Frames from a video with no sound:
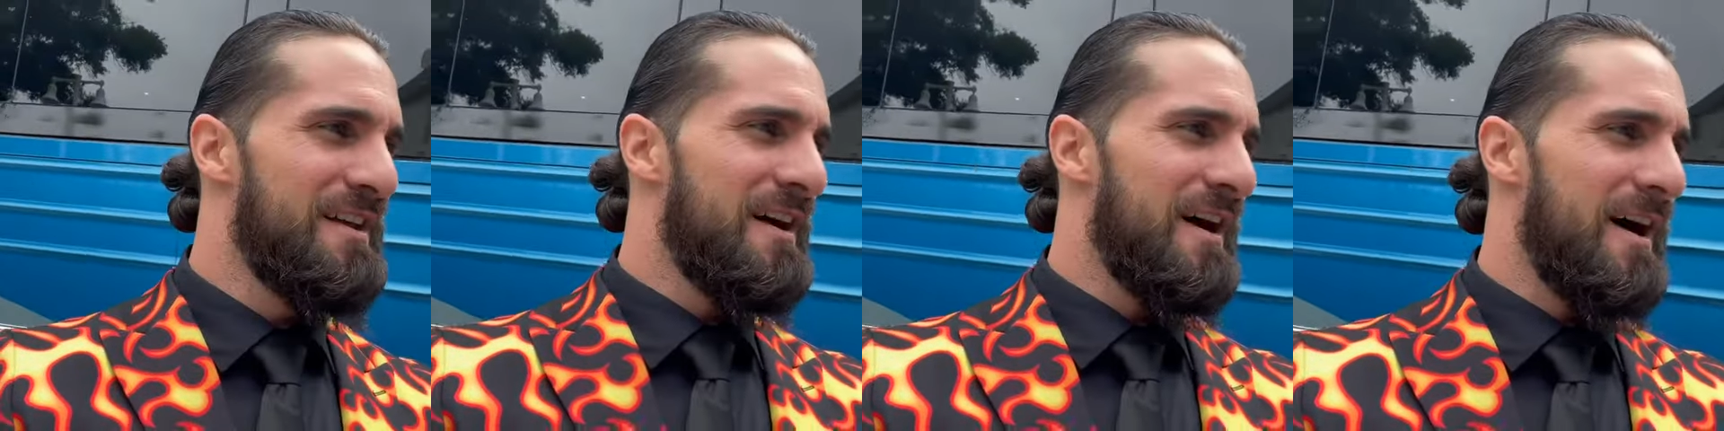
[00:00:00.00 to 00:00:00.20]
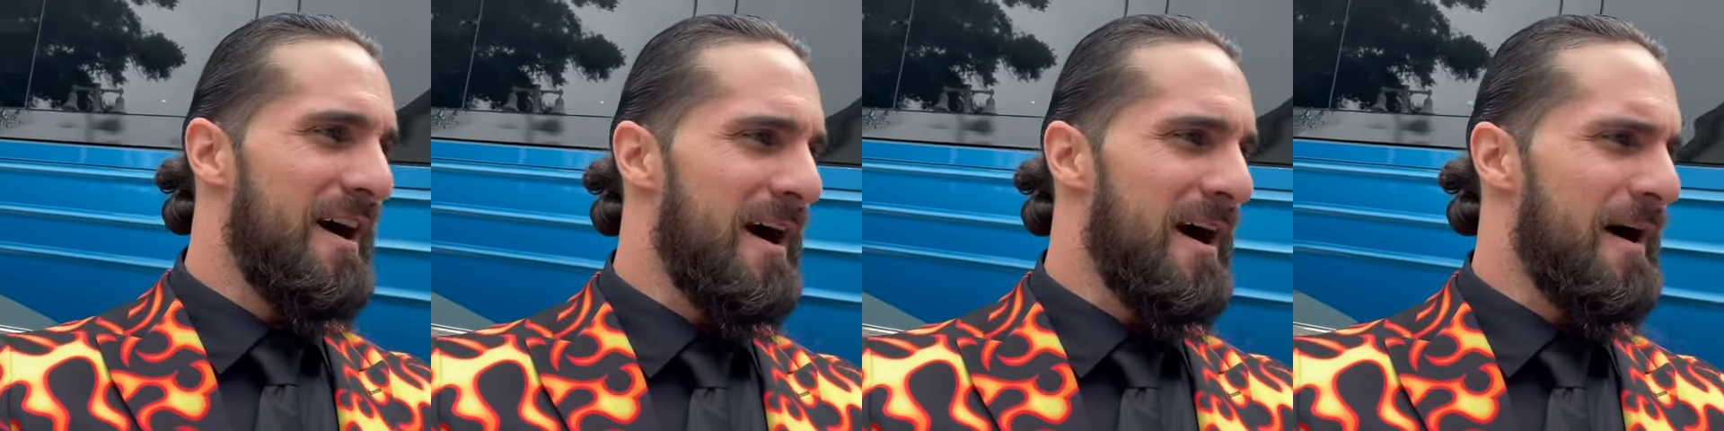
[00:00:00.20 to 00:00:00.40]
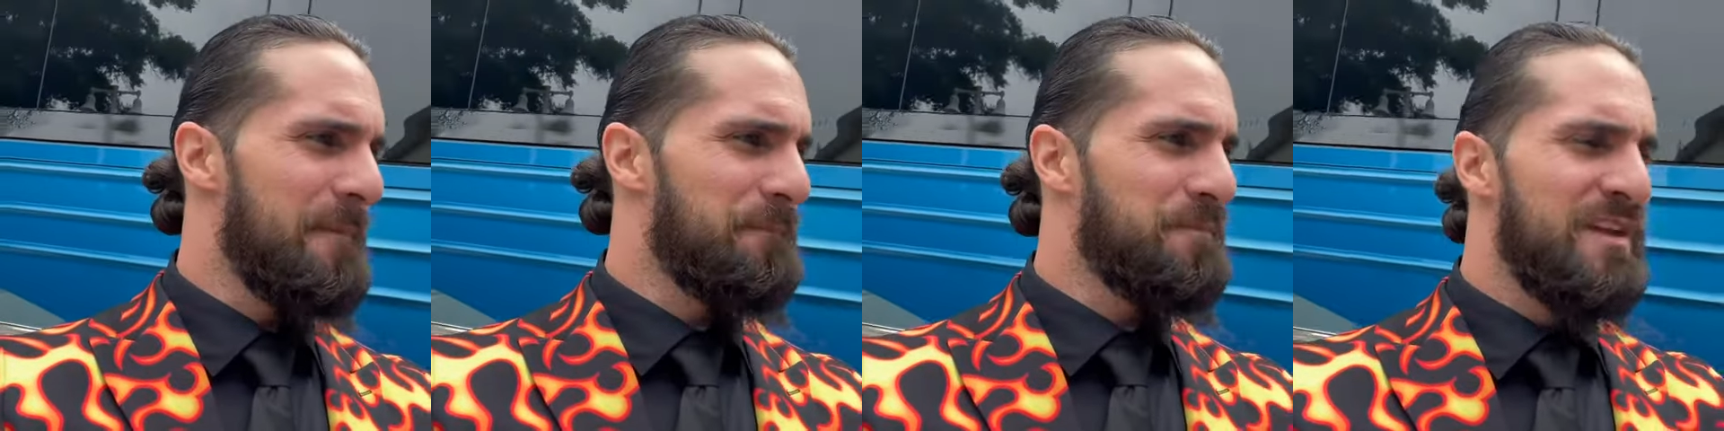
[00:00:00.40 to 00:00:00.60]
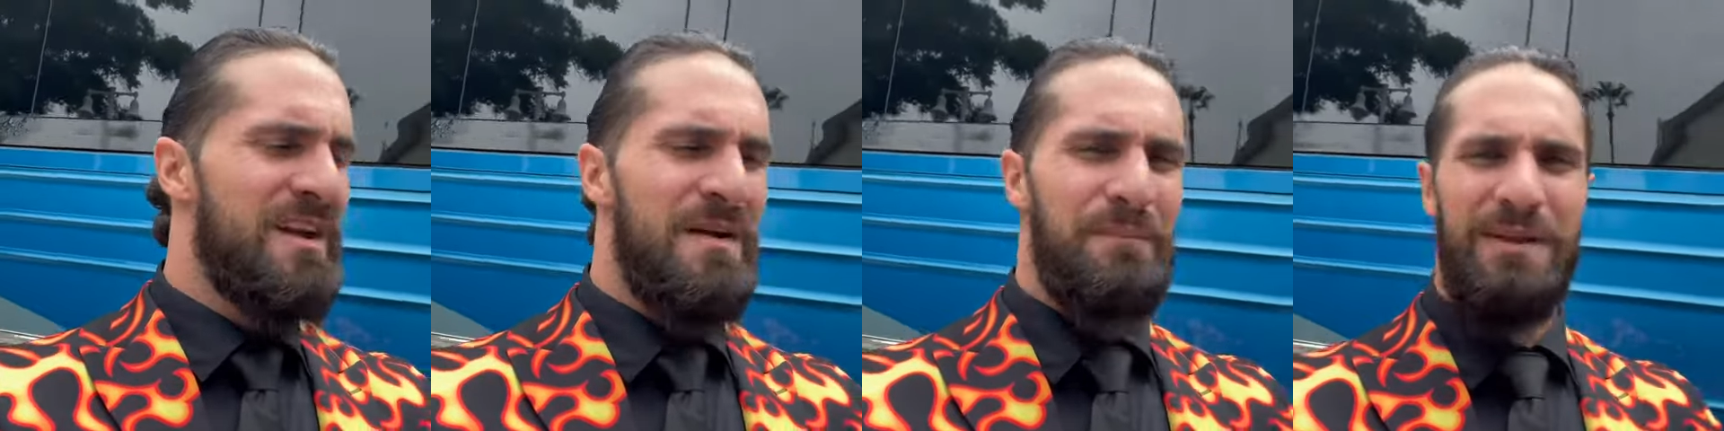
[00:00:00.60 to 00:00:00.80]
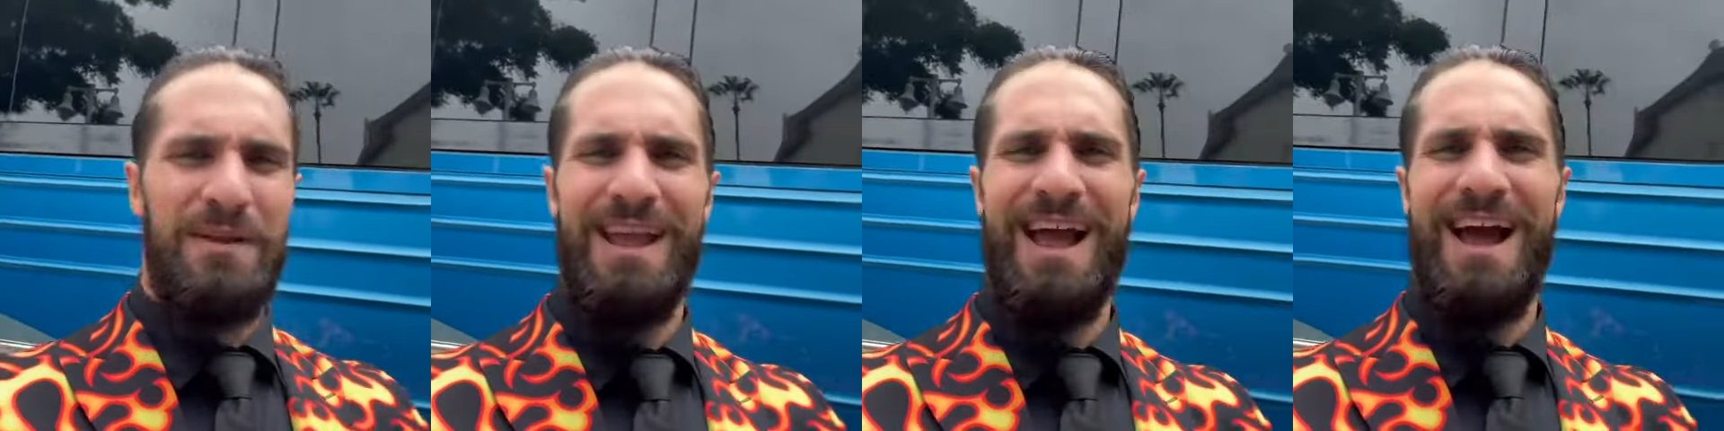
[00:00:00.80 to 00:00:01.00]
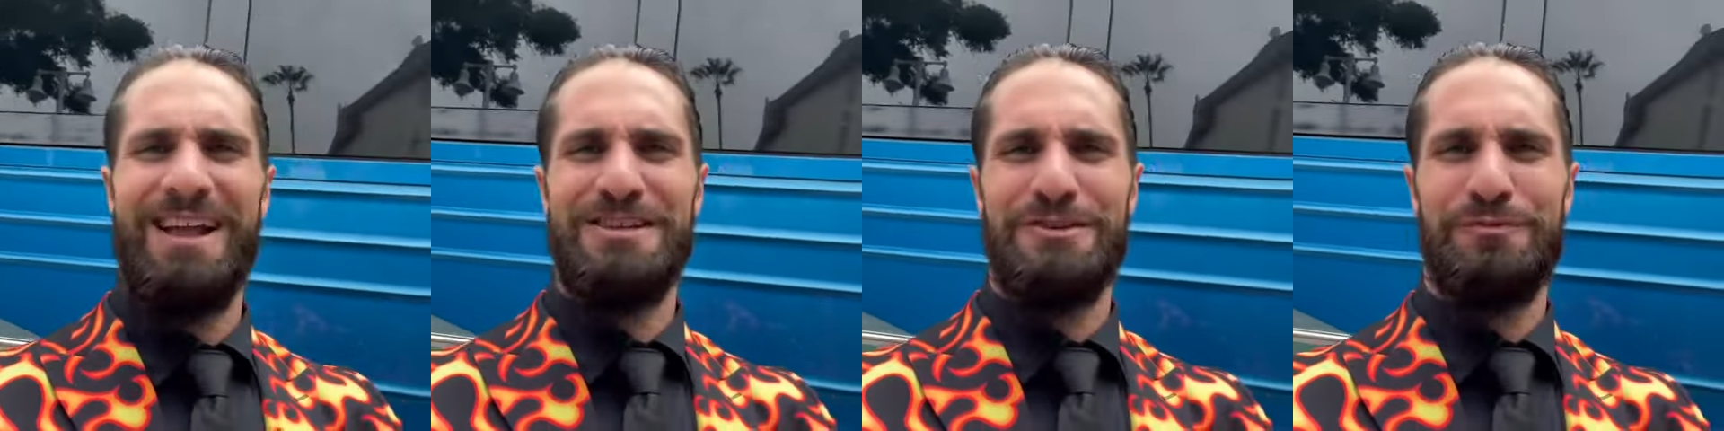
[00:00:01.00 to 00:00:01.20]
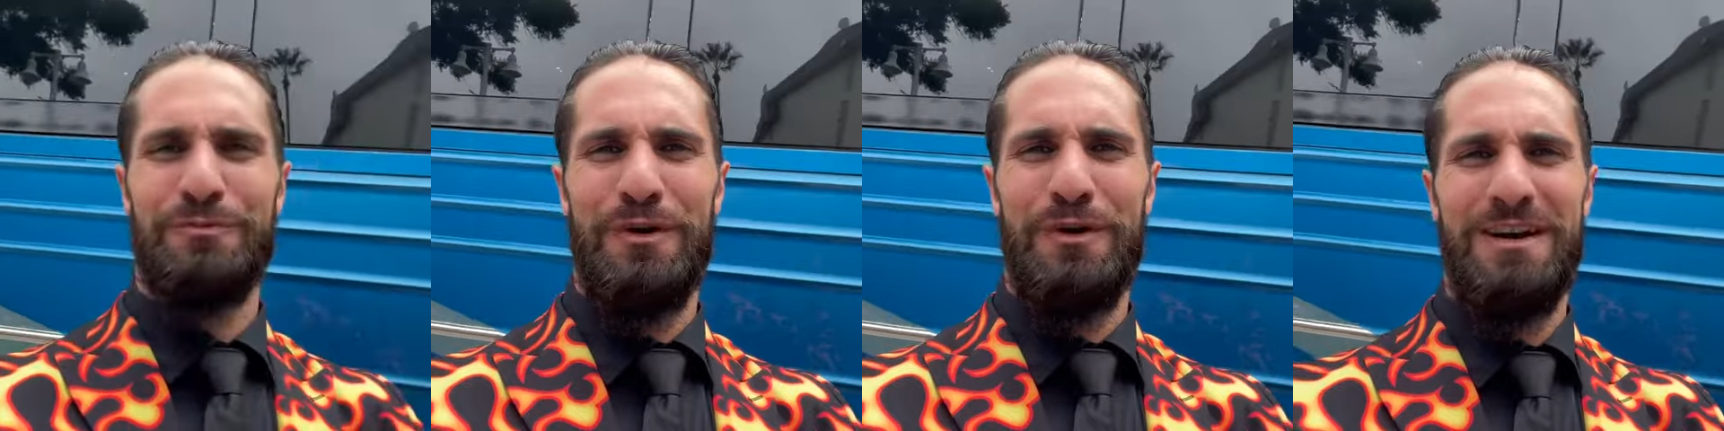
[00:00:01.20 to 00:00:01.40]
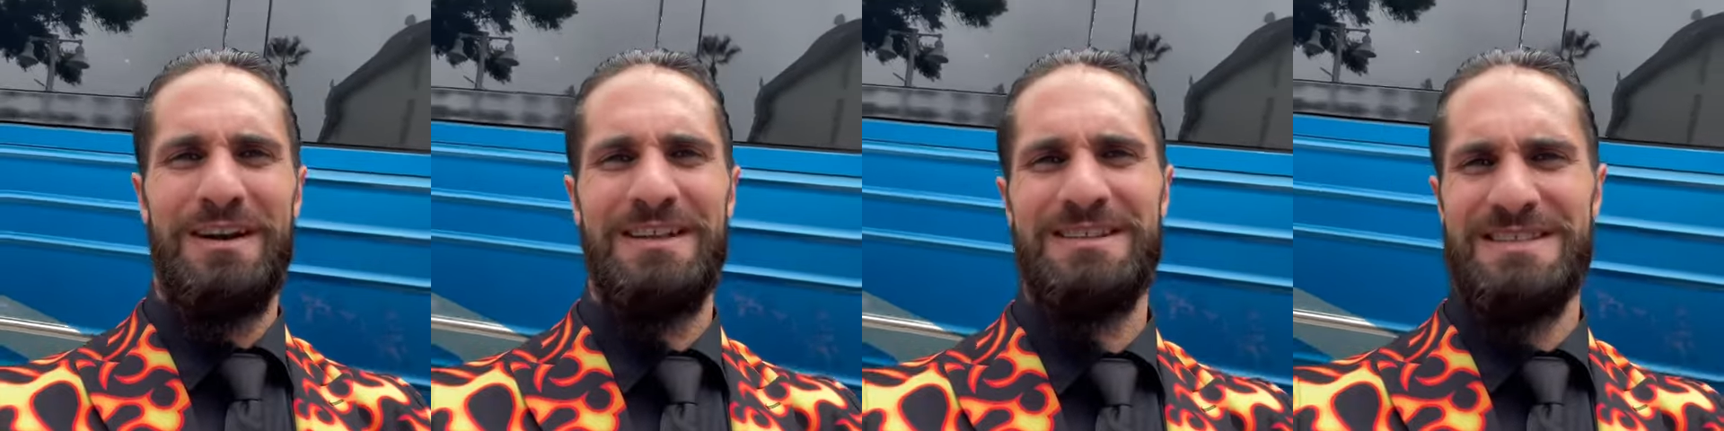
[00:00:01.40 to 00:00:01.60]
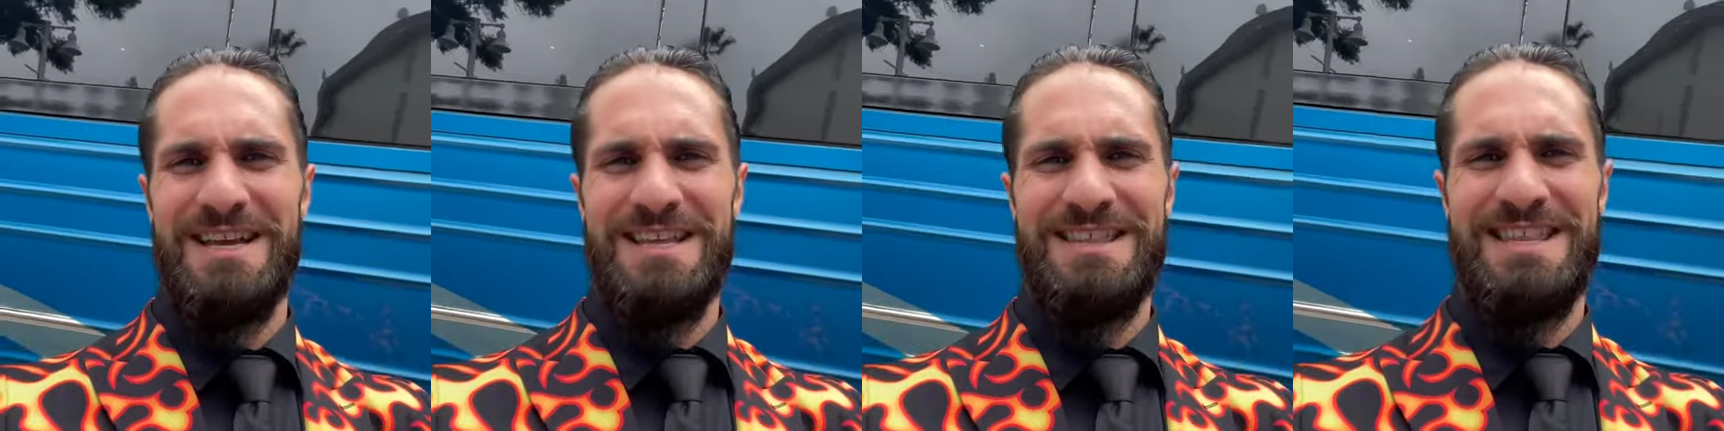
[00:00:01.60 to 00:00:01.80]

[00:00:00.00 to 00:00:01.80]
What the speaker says: But I just wanted to say